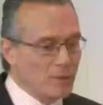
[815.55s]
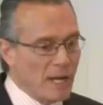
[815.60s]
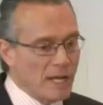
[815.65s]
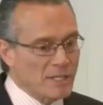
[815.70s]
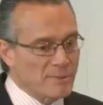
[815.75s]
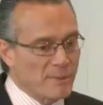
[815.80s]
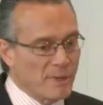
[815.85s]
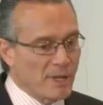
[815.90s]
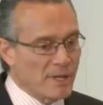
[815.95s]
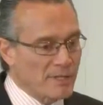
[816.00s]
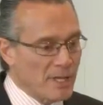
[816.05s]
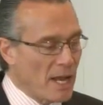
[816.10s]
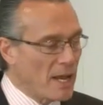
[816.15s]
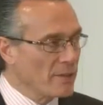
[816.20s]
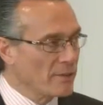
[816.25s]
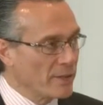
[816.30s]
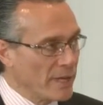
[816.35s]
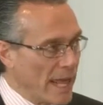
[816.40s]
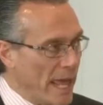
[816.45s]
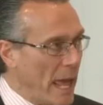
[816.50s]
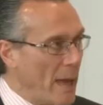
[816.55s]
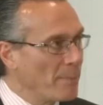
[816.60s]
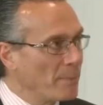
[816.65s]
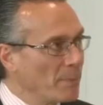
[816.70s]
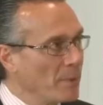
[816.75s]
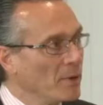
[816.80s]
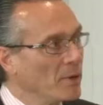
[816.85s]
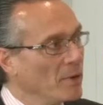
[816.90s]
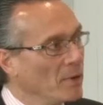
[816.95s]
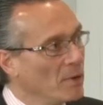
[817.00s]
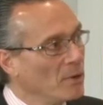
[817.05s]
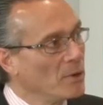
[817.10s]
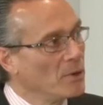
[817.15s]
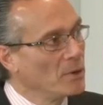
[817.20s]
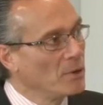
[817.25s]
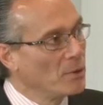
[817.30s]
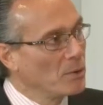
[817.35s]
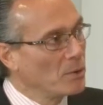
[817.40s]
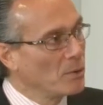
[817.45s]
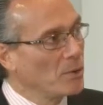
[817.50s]
Aurasma as either an app
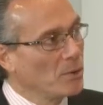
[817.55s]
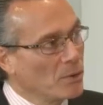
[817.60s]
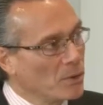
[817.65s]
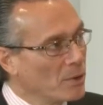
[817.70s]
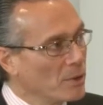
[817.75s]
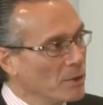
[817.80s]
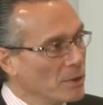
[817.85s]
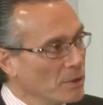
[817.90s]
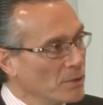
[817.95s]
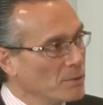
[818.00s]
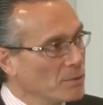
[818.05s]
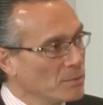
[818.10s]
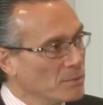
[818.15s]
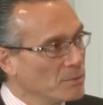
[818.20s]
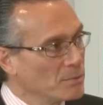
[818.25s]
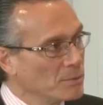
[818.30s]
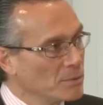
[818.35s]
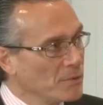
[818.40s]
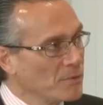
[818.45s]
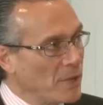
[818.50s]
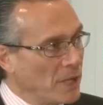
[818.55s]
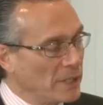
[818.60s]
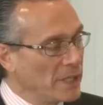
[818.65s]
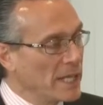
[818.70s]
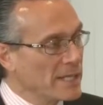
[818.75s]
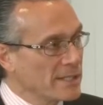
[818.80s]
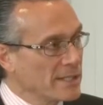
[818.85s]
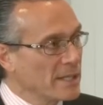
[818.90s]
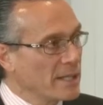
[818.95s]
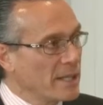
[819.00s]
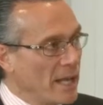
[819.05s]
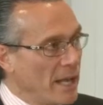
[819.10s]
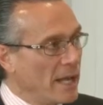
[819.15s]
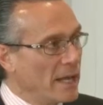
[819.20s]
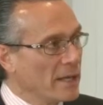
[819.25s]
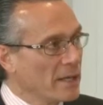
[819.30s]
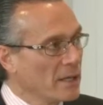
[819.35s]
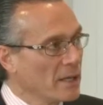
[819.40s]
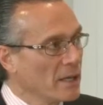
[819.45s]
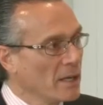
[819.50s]
or you, you've got an SDK.
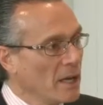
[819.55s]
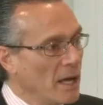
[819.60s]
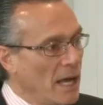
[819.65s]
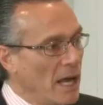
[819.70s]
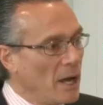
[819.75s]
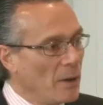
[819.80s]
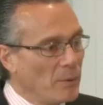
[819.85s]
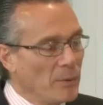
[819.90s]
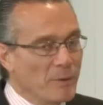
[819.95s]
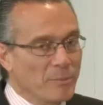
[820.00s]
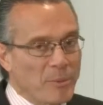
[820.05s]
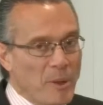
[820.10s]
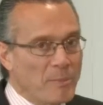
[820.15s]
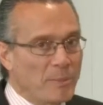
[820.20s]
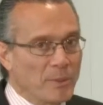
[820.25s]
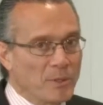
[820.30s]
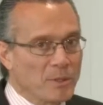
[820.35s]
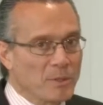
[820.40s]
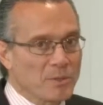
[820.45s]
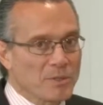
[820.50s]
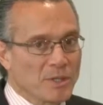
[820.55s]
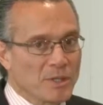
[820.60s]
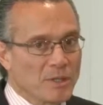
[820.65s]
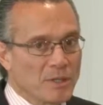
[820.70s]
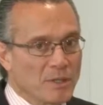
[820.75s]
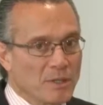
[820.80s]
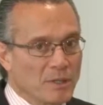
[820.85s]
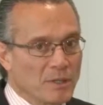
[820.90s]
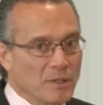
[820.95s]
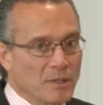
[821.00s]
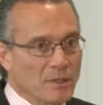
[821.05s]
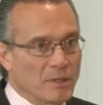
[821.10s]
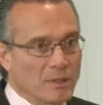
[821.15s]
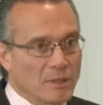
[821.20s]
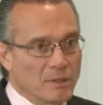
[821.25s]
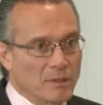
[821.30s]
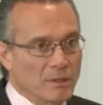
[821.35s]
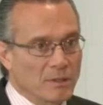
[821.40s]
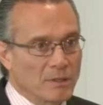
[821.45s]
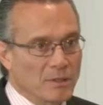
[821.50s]
Yes. How are people using the
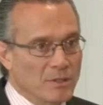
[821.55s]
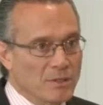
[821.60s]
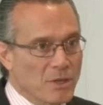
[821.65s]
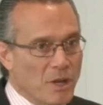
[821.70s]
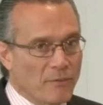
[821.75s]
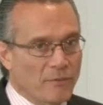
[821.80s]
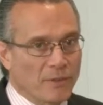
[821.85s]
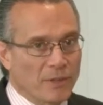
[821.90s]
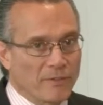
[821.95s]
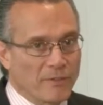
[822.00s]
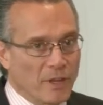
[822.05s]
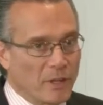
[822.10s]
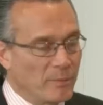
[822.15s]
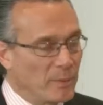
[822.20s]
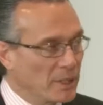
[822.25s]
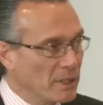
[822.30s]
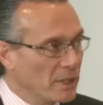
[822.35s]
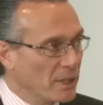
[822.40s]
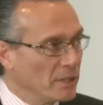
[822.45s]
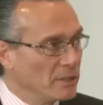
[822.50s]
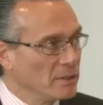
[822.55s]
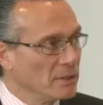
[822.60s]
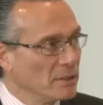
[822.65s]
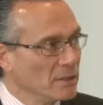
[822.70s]
the software development kit.